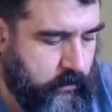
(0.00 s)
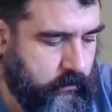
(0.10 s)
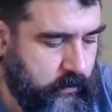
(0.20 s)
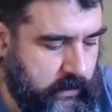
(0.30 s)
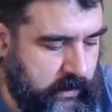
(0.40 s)

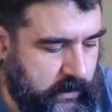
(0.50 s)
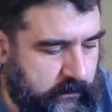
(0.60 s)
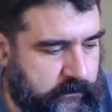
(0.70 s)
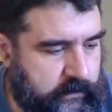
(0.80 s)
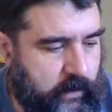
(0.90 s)

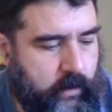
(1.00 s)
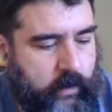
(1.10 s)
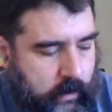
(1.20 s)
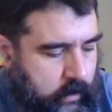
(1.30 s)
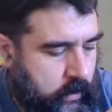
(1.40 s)
released
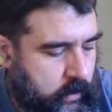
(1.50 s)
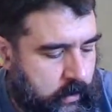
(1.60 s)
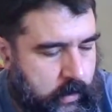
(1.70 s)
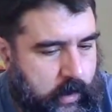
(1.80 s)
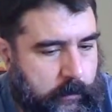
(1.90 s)

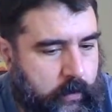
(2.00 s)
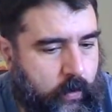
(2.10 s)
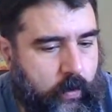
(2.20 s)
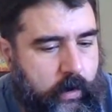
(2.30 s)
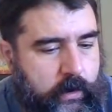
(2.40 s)
a
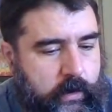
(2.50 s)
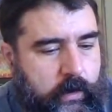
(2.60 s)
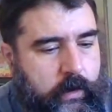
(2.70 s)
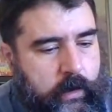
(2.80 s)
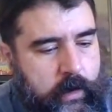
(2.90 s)
port
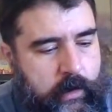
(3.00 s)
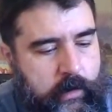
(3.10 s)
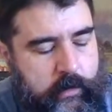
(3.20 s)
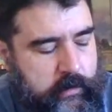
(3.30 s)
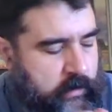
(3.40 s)

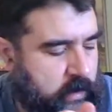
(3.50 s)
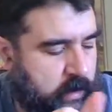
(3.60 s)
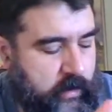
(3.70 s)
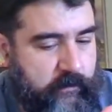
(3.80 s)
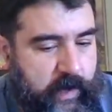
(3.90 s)

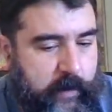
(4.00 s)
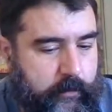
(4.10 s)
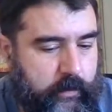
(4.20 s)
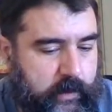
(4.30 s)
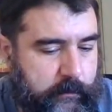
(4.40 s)
of
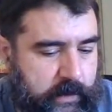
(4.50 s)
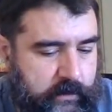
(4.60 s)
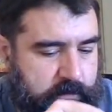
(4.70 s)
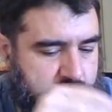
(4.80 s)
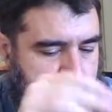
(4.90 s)
Hyper
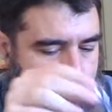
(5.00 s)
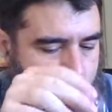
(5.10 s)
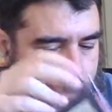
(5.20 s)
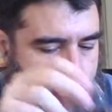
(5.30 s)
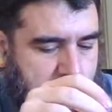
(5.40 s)

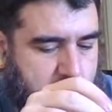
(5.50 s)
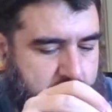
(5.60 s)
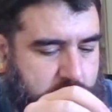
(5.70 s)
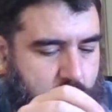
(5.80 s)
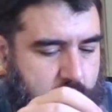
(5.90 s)
Olympics and Hyper
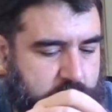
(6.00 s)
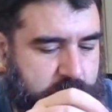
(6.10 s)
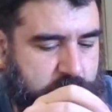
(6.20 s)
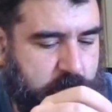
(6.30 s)
Sports